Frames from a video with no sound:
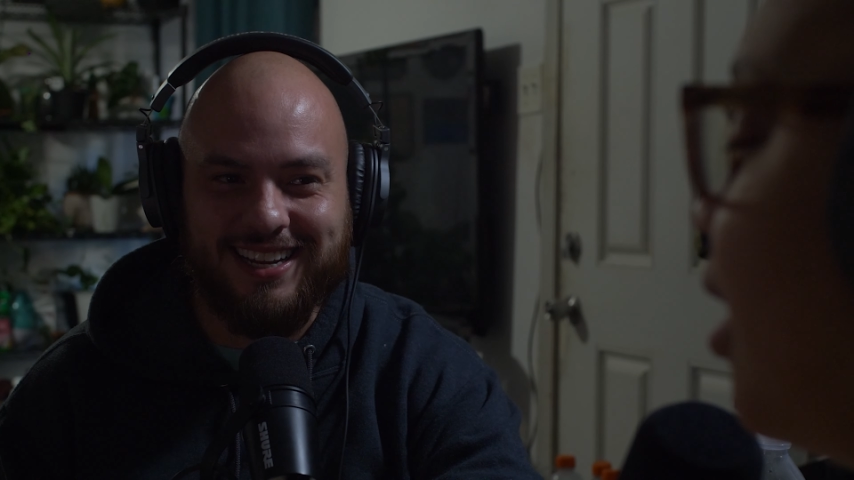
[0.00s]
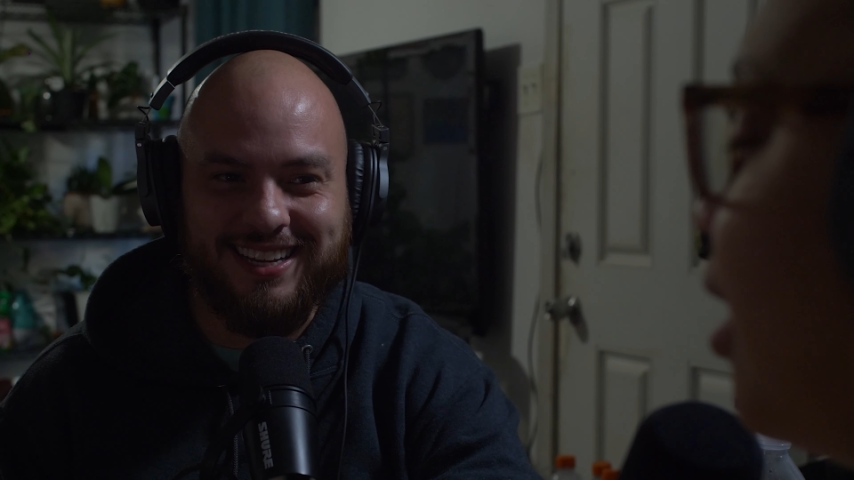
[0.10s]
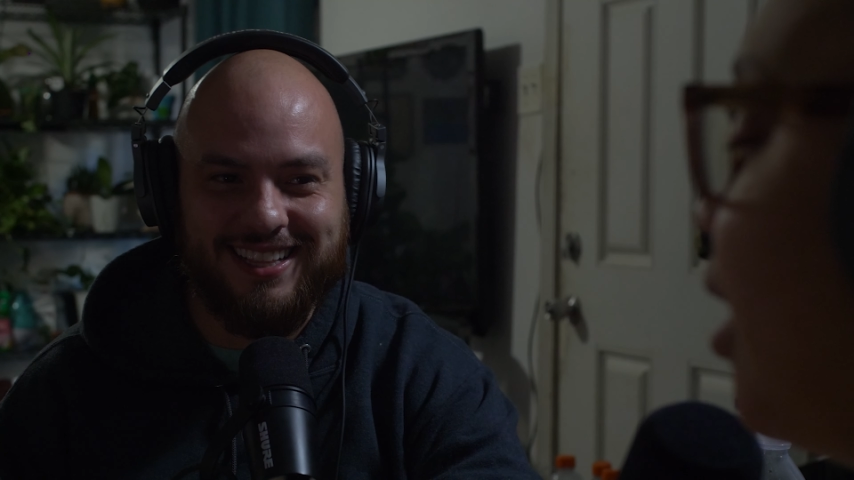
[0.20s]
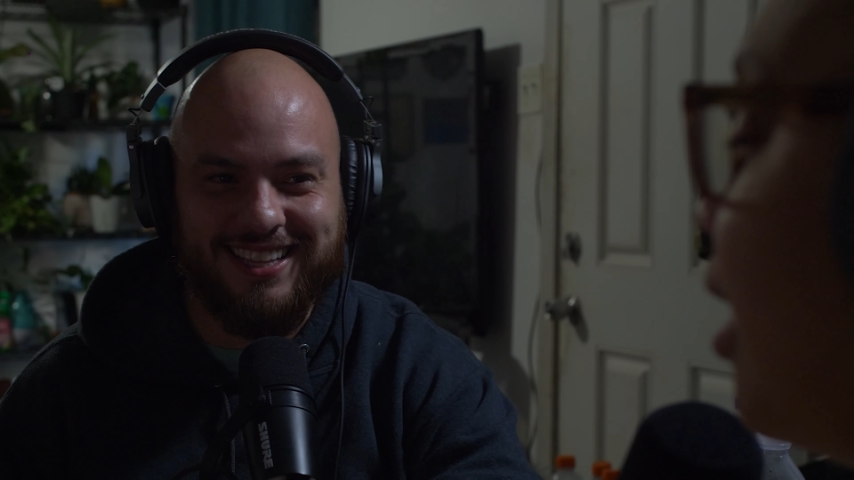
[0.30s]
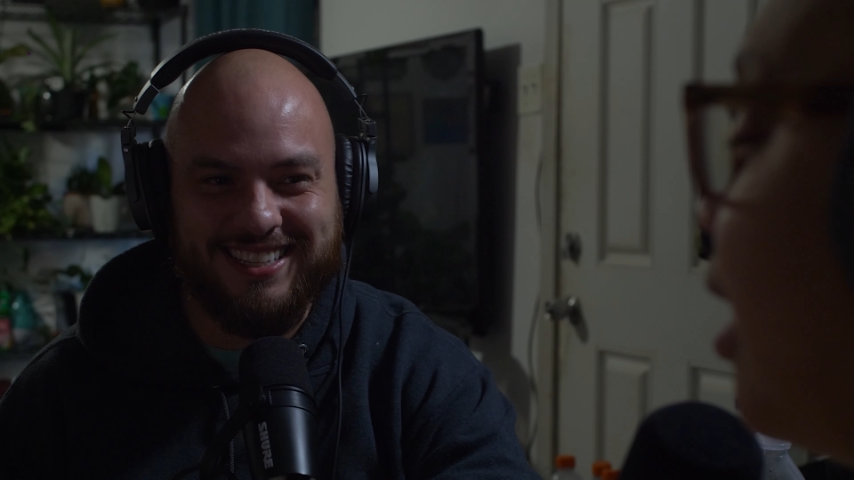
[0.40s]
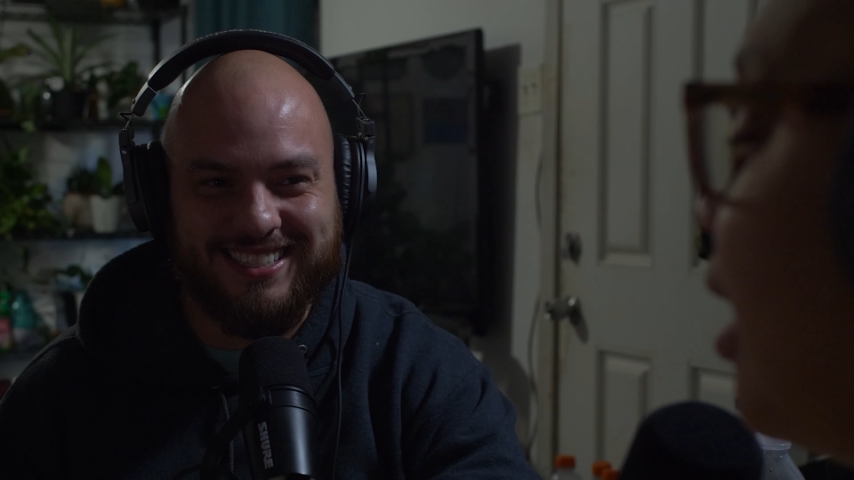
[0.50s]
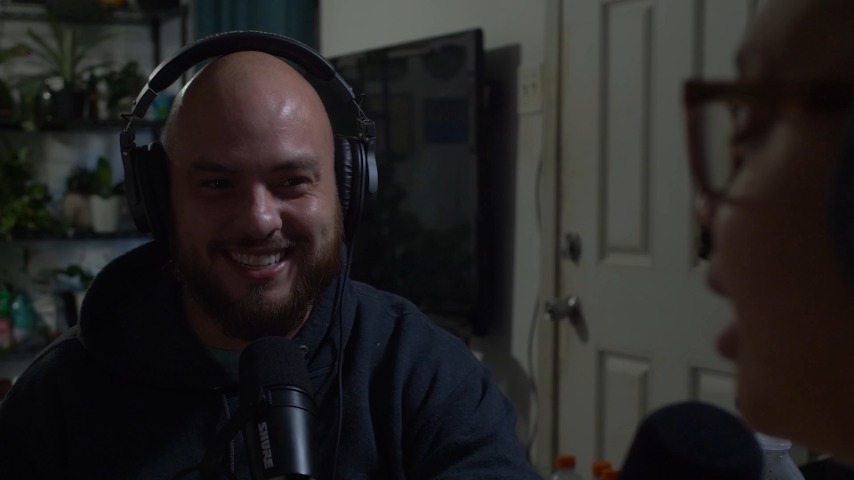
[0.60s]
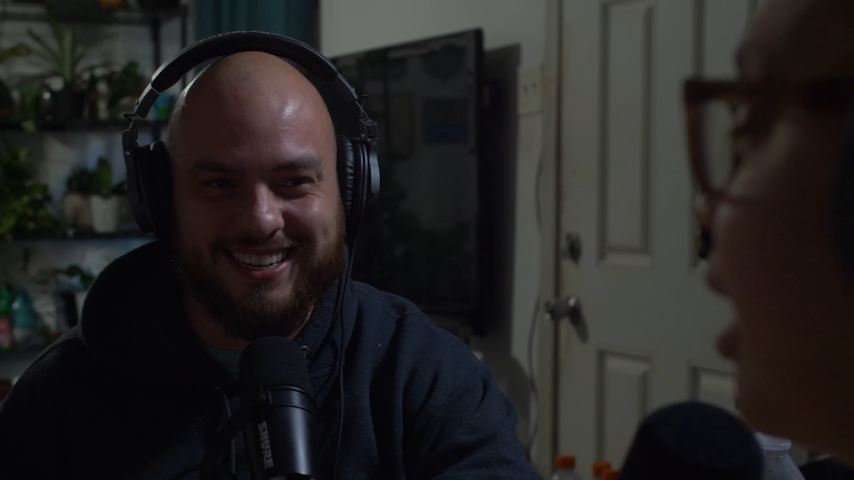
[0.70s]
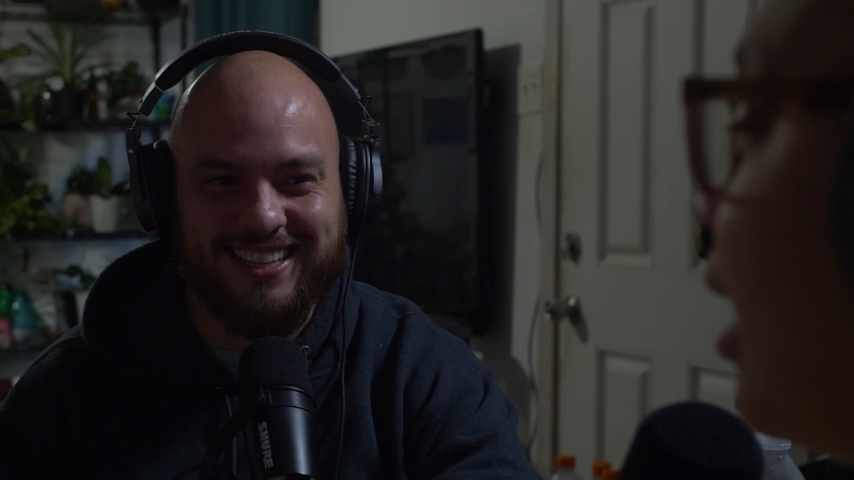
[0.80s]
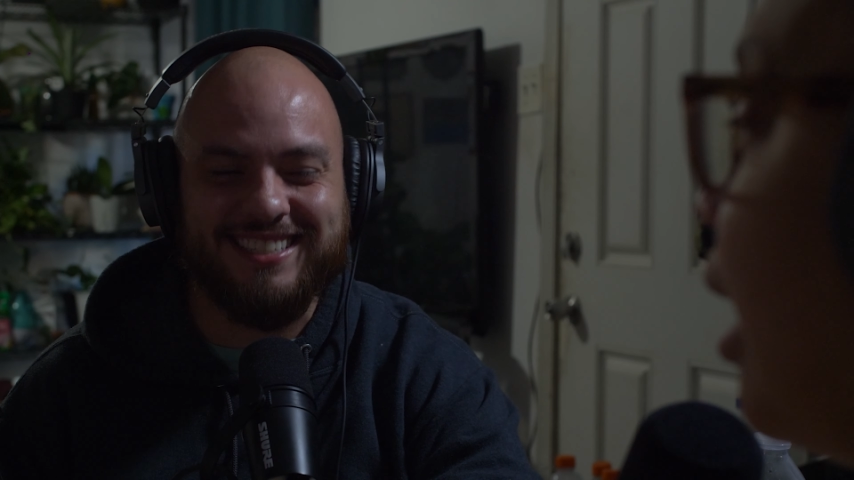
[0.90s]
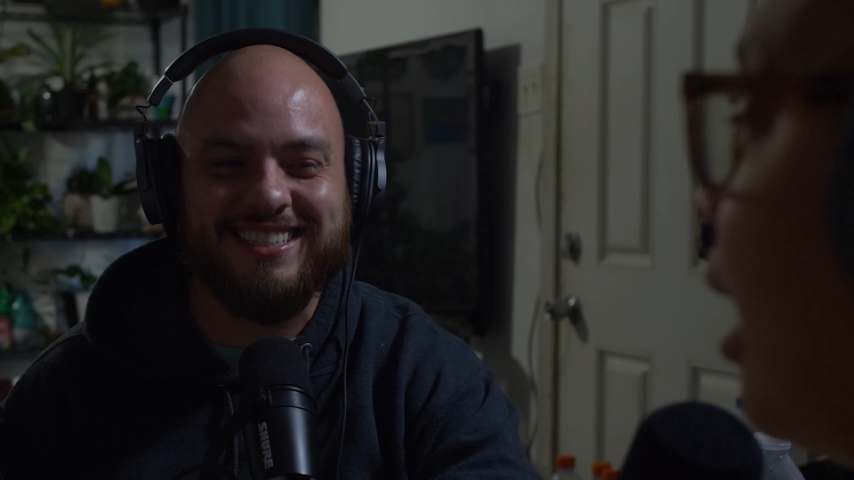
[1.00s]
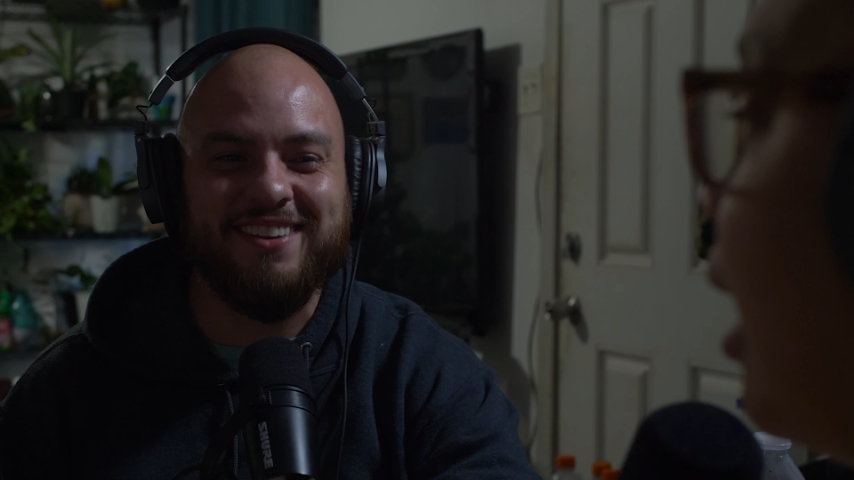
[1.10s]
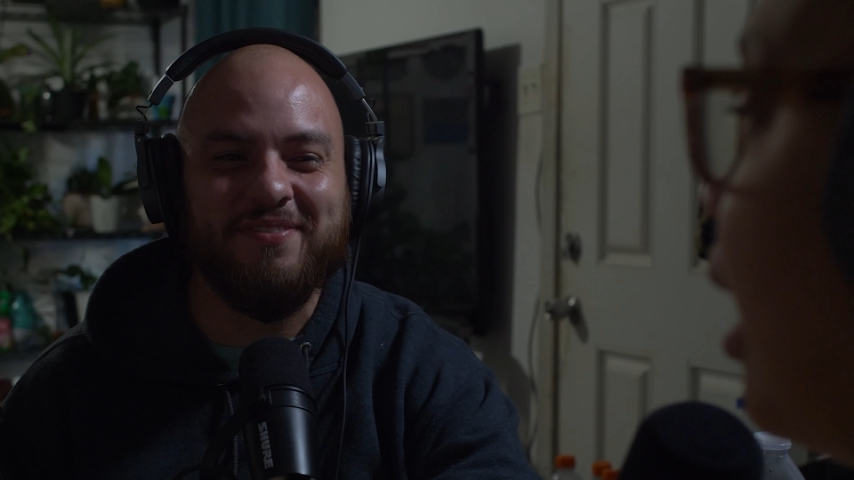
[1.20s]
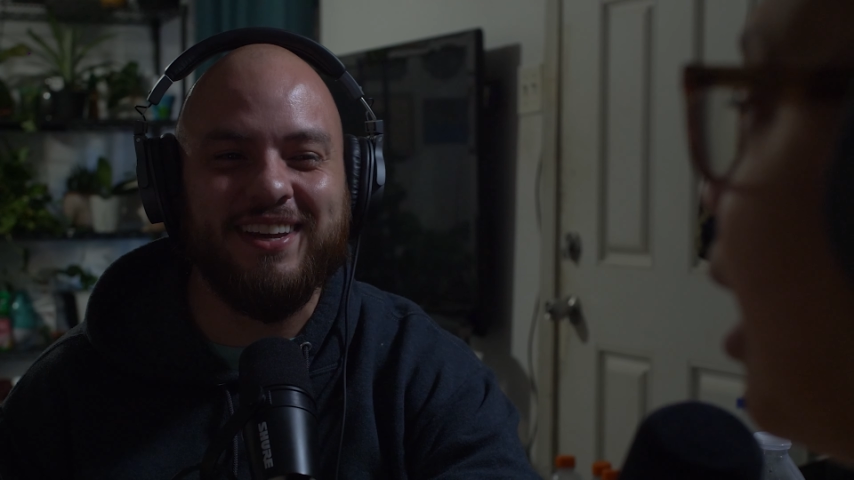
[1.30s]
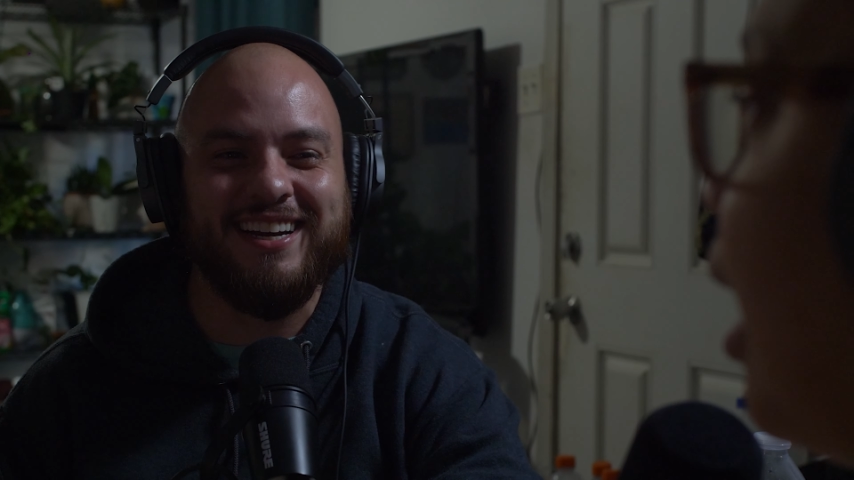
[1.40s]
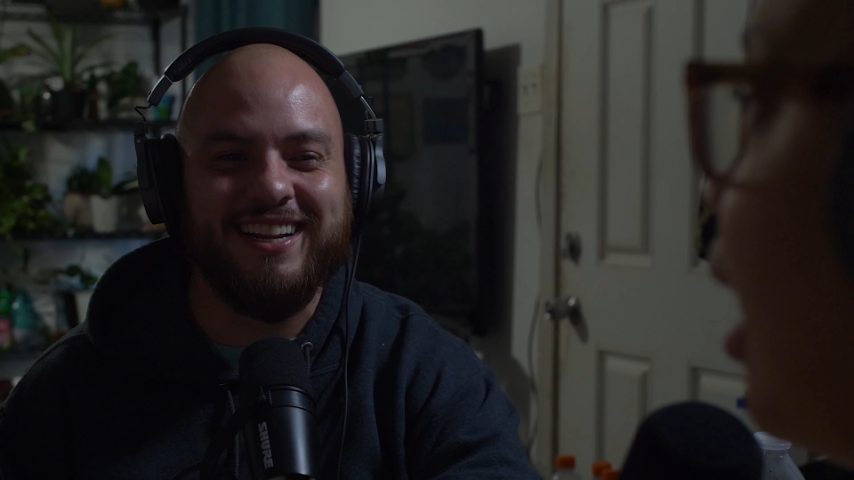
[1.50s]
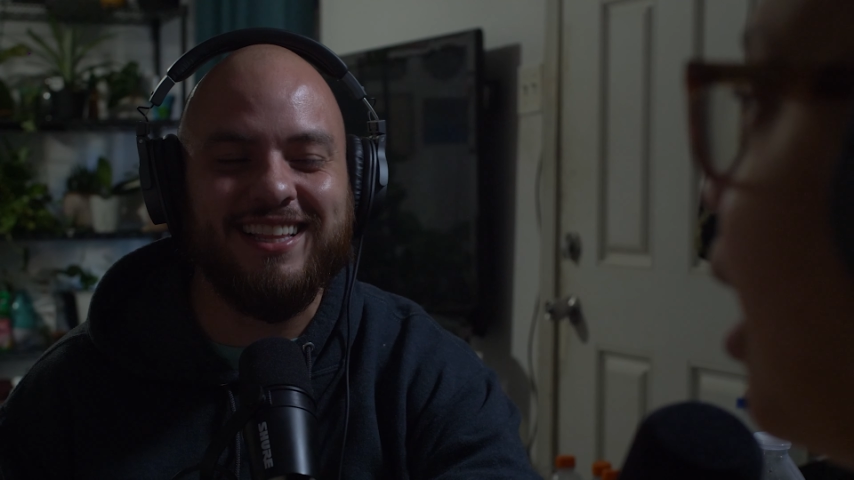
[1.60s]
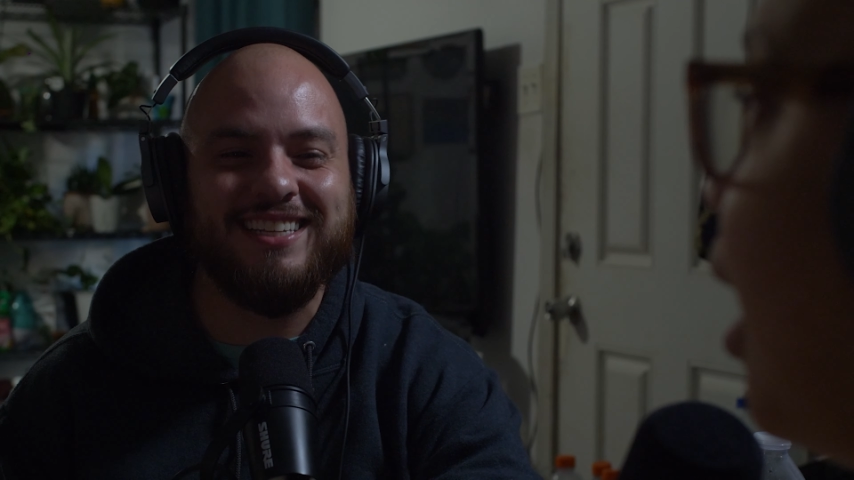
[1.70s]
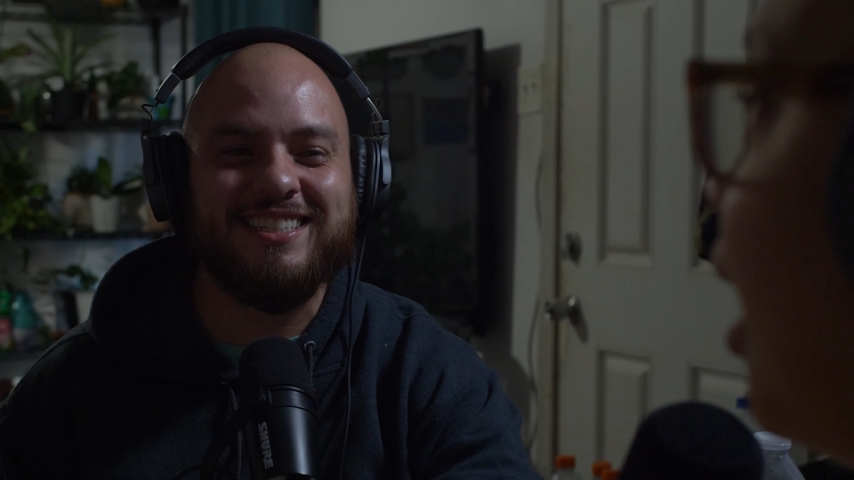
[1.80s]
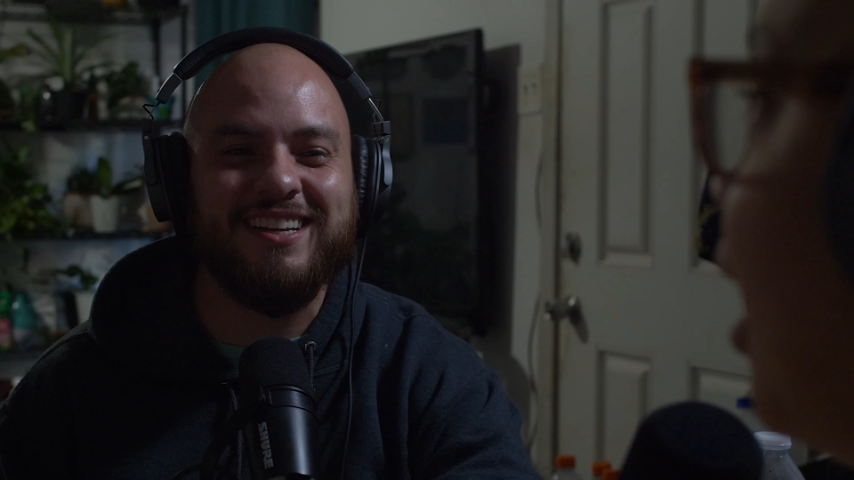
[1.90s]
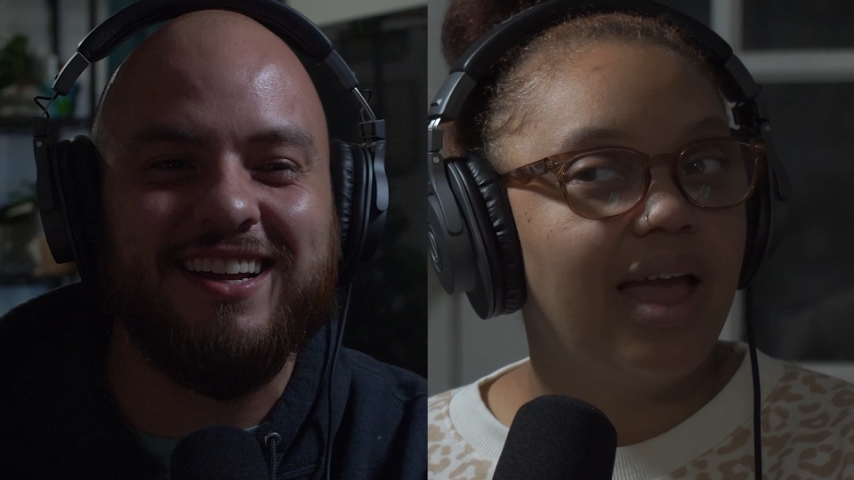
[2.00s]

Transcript: And listen, at least she admitted it. At least she